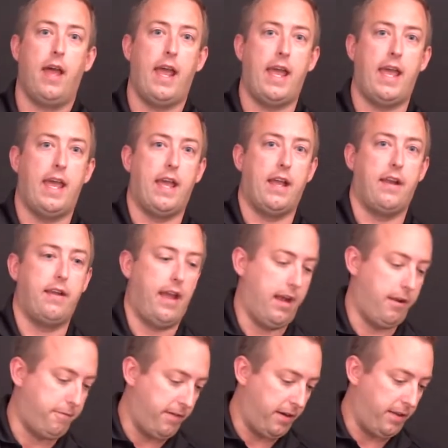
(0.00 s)
and
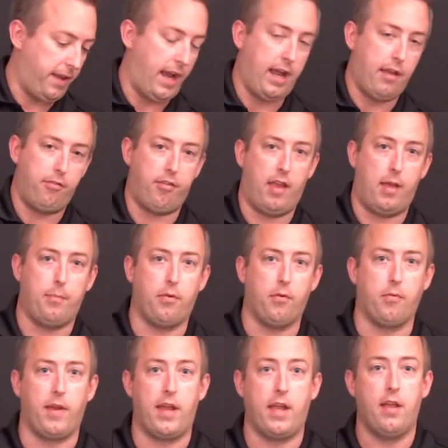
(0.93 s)
at a fairly high sample
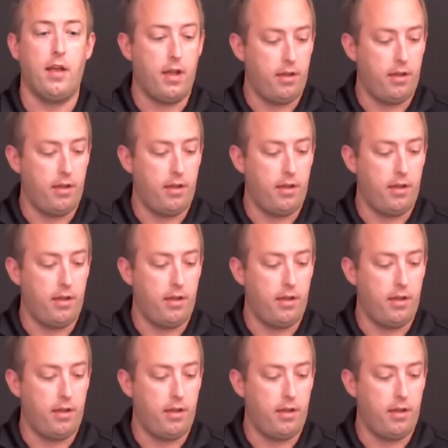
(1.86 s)
rate,